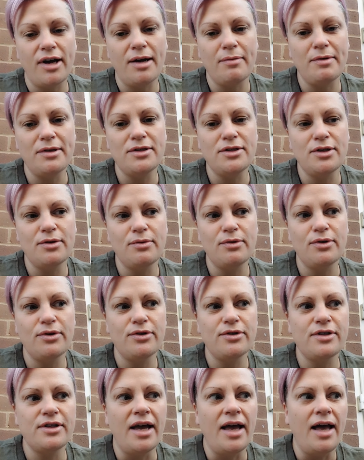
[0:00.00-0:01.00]
to us,
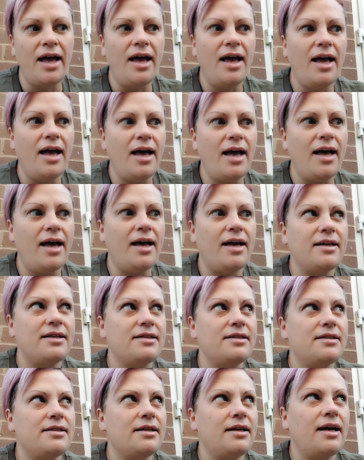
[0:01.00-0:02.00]

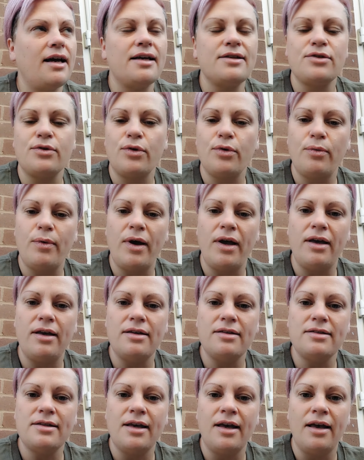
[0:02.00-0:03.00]
and as
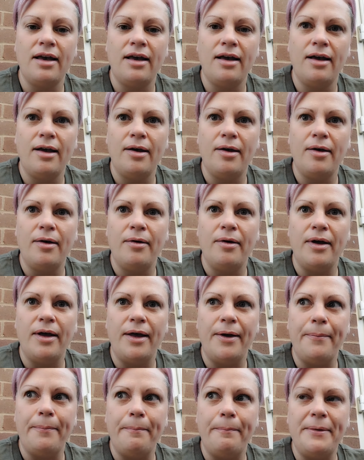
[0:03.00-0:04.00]
always,
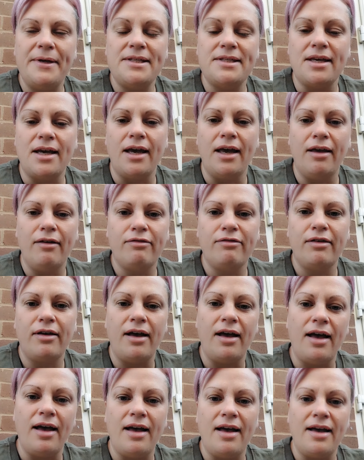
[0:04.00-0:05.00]
be safe
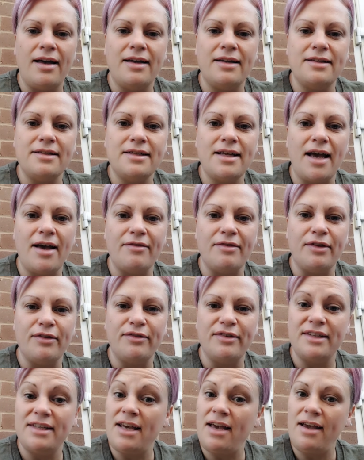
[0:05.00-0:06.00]
and have a lovely
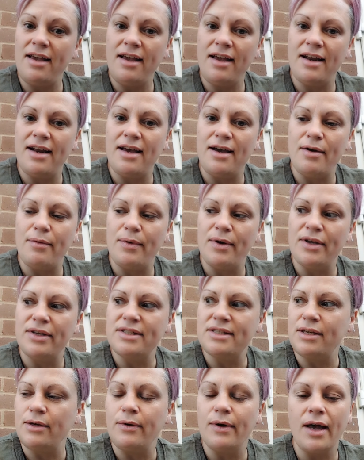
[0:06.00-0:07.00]
day, and I will see
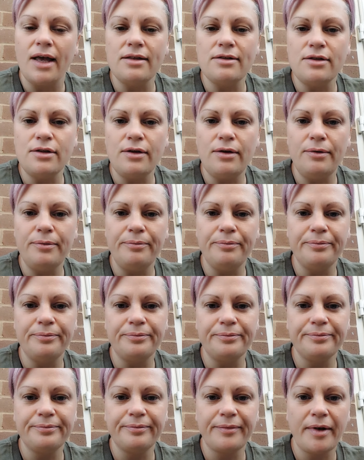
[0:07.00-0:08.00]
you again soon.
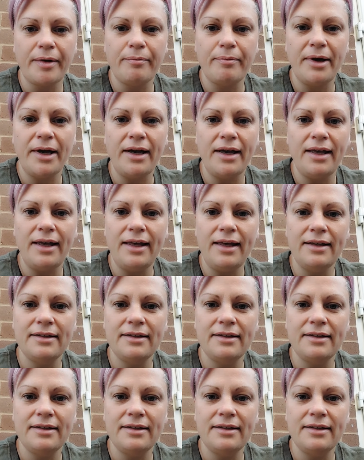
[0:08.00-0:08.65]
Bye.